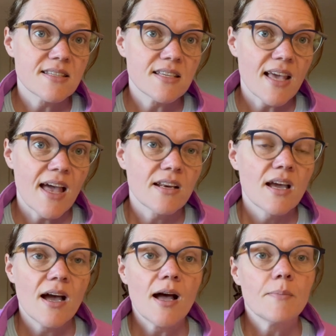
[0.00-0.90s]
again.
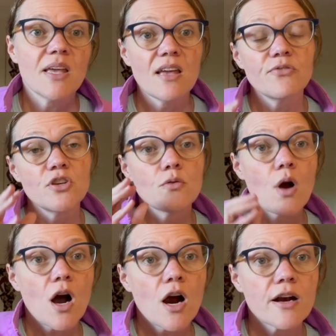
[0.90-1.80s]
If you
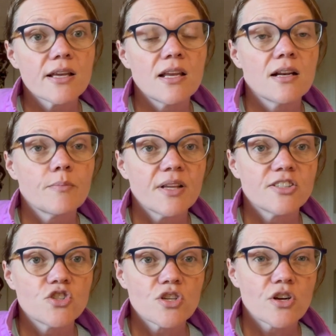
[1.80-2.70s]
are getting a blood
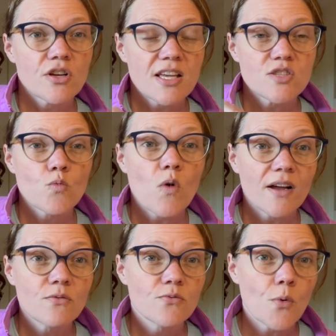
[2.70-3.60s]
sugar that's
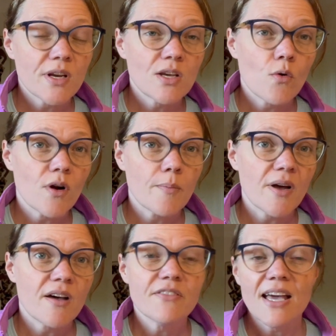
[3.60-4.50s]
140 or
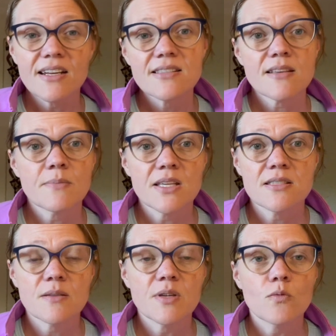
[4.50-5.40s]
above, that is something
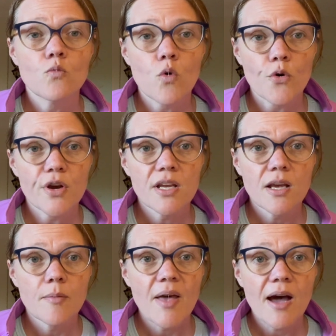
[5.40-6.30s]
to be worried
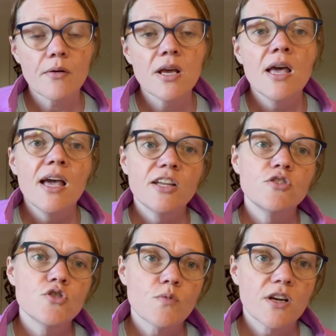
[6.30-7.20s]
about, and you
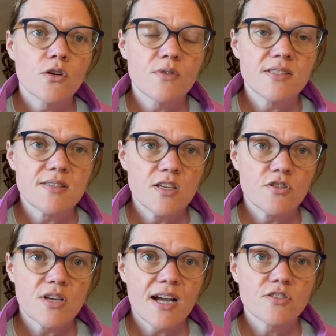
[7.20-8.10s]
do want to go and see your
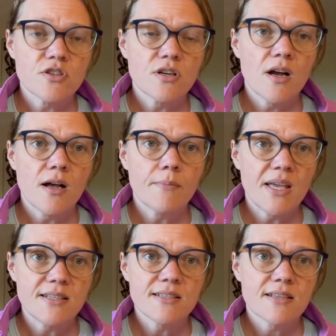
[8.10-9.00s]
doctor
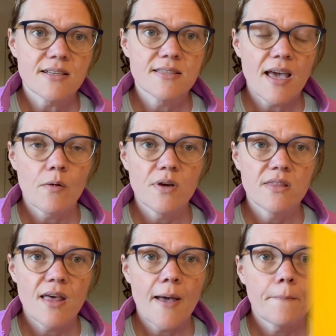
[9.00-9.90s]
and discuss that with
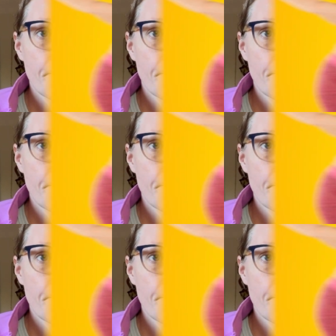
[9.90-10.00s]
them.